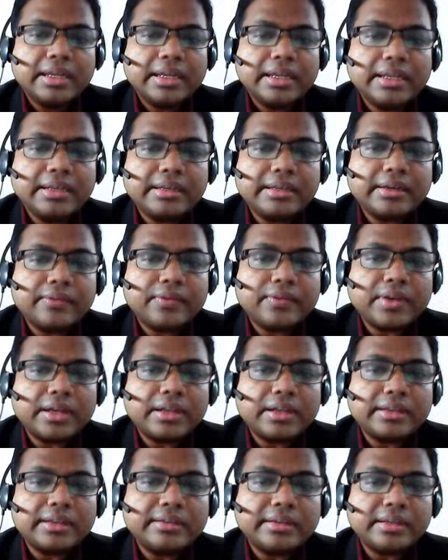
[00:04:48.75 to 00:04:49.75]

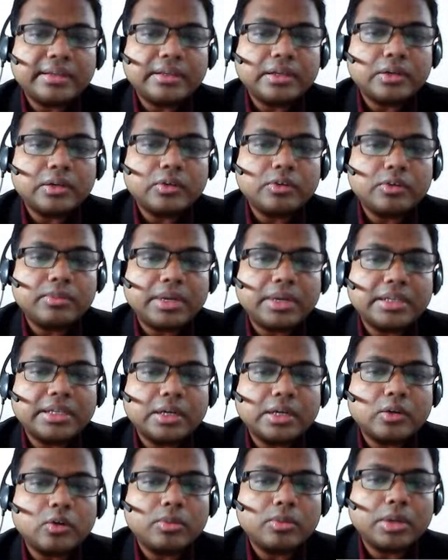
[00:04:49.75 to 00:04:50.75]
interference include by
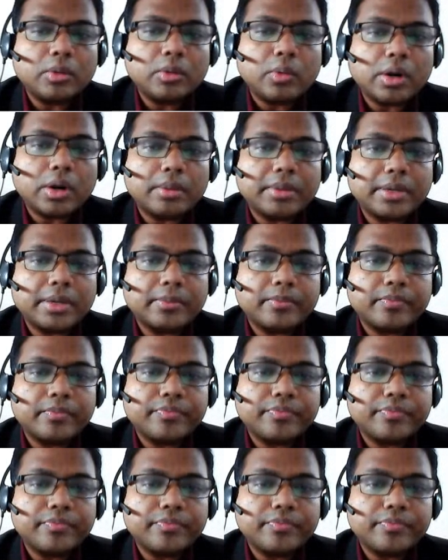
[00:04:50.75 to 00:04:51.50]
the global warming.